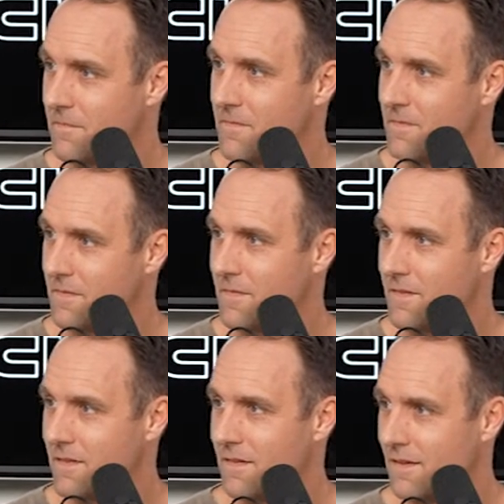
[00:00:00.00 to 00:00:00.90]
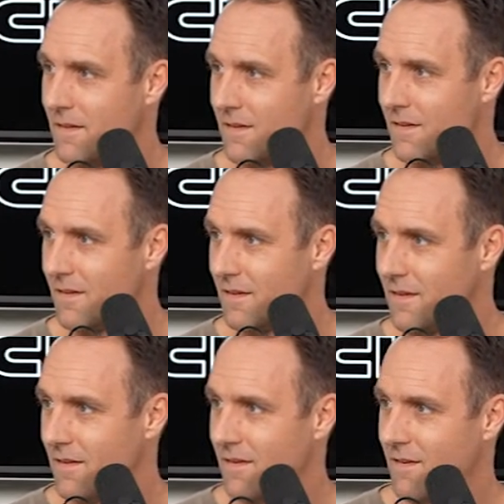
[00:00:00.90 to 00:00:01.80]

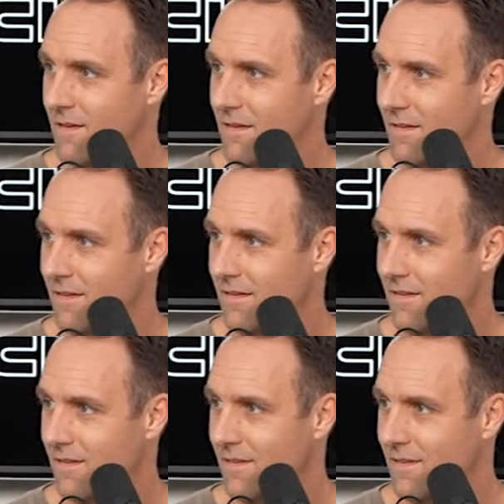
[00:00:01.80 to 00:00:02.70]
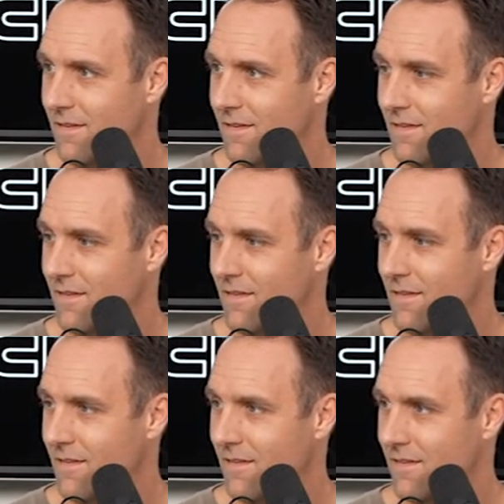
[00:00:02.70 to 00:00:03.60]

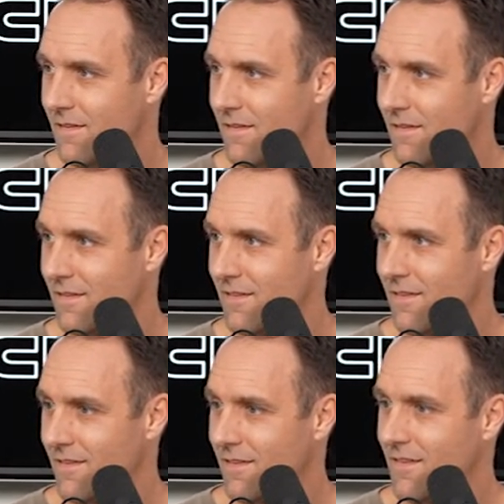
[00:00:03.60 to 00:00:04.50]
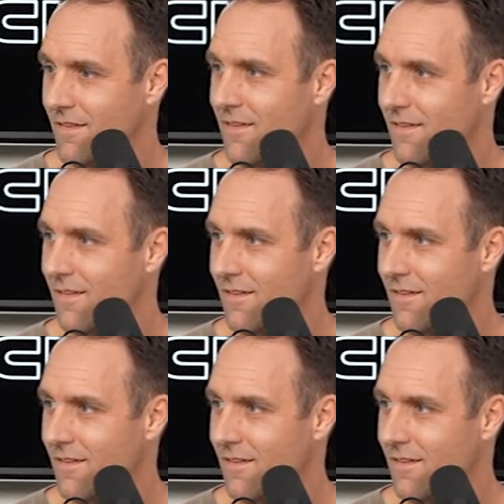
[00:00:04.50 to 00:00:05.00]
No words are spoken by the person on screen.